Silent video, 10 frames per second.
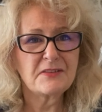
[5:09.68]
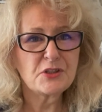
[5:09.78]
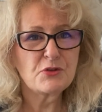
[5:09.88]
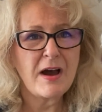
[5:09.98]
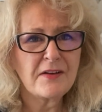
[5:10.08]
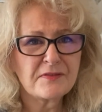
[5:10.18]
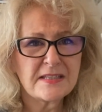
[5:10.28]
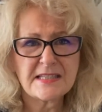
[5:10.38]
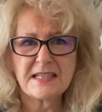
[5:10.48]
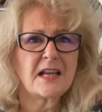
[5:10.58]
the draft
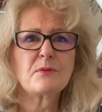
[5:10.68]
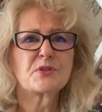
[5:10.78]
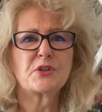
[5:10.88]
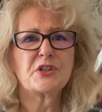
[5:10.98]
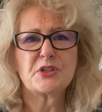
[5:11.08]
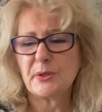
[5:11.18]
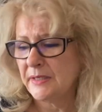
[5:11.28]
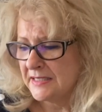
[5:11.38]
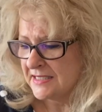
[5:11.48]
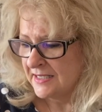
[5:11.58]
and said I was going to do
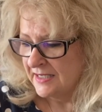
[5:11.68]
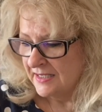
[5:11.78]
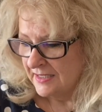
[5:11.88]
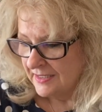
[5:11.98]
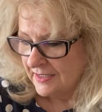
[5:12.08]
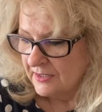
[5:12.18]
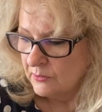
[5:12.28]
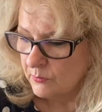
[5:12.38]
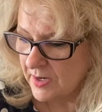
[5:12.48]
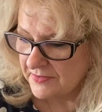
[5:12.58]
it,
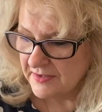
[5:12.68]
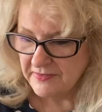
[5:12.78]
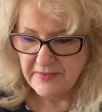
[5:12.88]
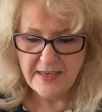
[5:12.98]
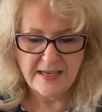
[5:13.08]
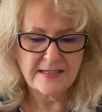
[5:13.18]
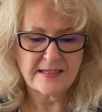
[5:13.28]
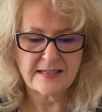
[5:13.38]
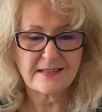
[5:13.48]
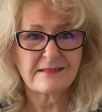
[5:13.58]
whether
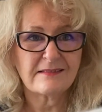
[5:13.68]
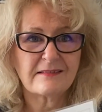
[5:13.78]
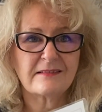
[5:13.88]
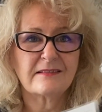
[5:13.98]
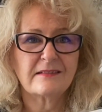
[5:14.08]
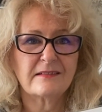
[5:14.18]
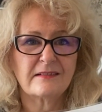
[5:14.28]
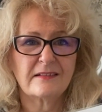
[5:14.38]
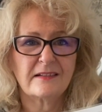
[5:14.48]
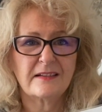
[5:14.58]
this,
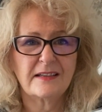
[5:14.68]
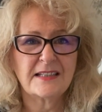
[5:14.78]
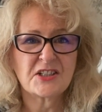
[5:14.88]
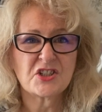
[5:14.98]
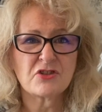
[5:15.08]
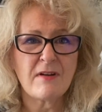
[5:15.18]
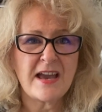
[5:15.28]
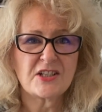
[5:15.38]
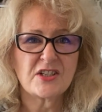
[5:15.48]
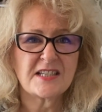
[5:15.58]
in
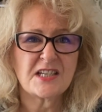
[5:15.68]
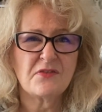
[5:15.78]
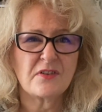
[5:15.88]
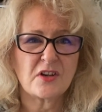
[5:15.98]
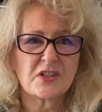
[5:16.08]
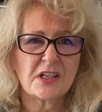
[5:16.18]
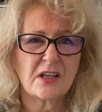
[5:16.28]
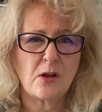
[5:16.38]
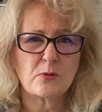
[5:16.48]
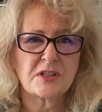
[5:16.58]
stretch, it's different because it will
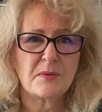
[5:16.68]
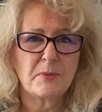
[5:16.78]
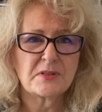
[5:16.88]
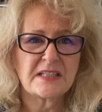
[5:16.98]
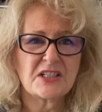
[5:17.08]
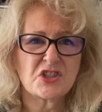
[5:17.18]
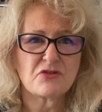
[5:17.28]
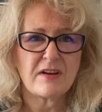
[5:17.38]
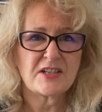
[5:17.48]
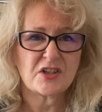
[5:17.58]
hold to your body in
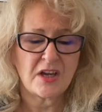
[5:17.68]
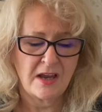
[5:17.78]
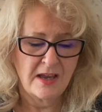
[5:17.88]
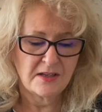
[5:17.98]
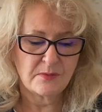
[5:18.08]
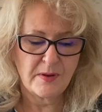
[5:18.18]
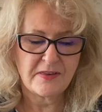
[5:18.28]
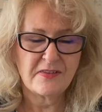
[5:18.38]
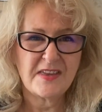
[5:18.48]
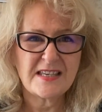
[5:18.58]
stretch, and
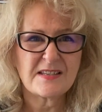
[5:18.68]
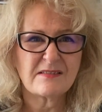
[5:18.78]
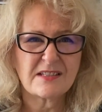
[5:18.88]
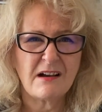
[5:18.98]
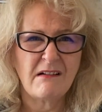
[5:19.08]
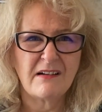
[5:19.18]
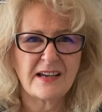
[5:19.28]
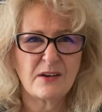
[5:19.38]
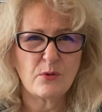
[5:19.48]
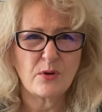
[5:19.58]
whether this
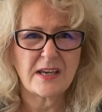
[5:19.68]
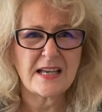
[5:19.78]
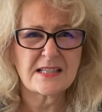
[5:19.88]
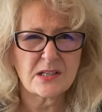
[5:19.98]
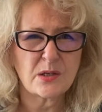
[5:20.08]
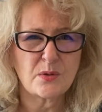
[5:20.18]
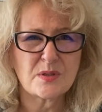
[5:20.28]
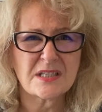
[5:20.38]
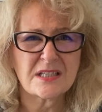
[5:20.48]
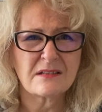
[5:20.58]
tie gets
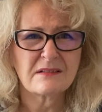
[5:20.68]
loose,